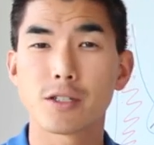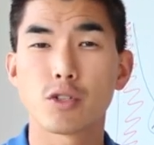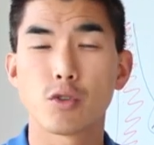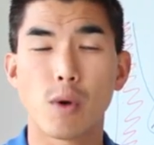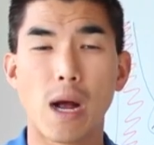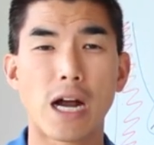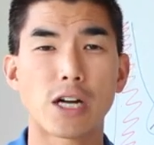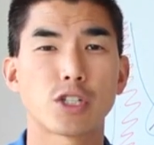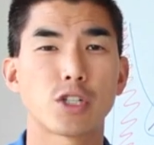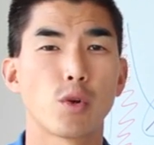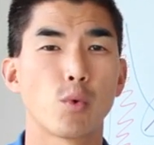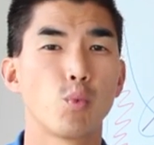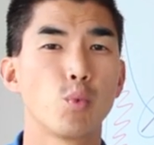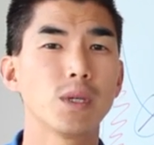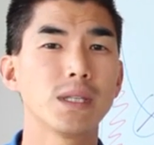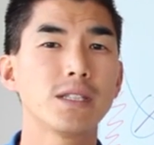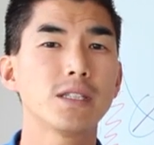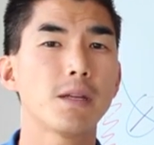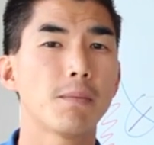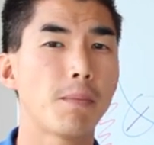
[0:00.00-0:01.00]
who actually are
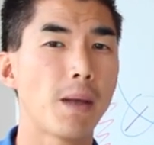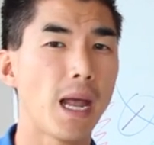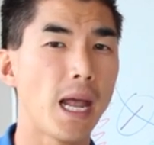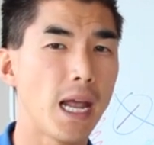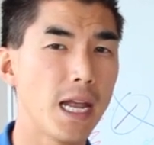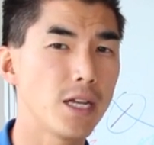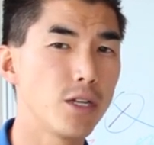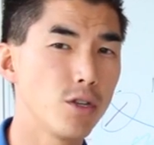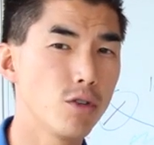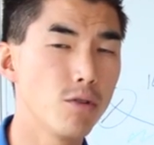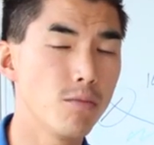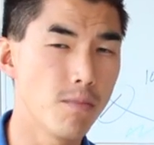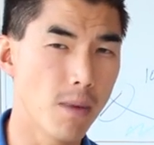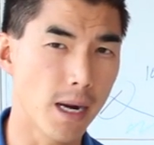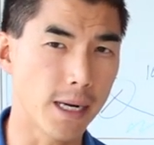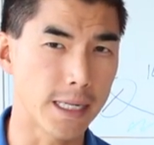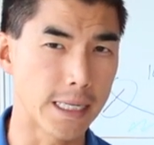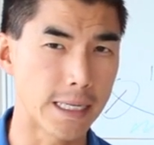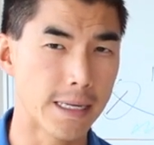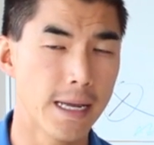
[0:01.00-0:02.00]
willing to pay you
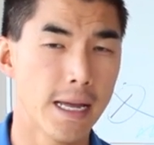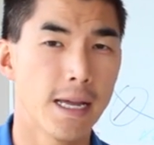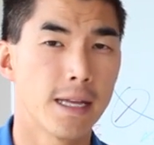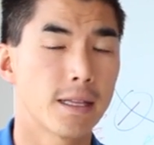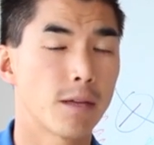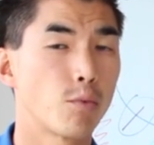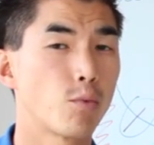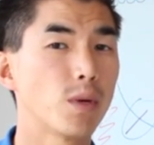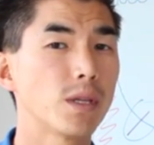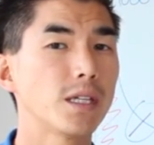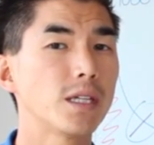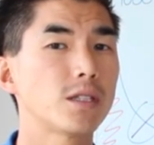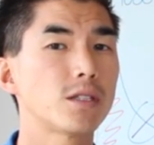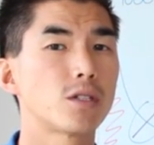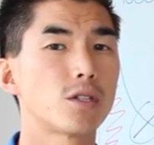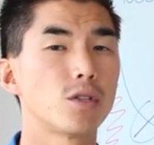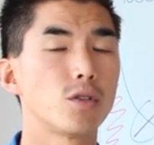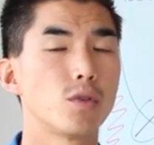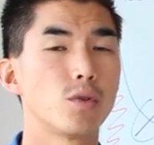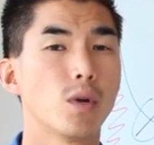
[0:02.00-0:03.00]
money, that are willing
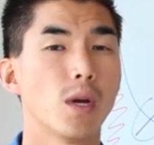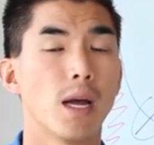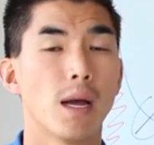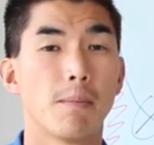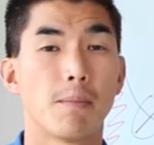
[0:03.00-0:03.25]
to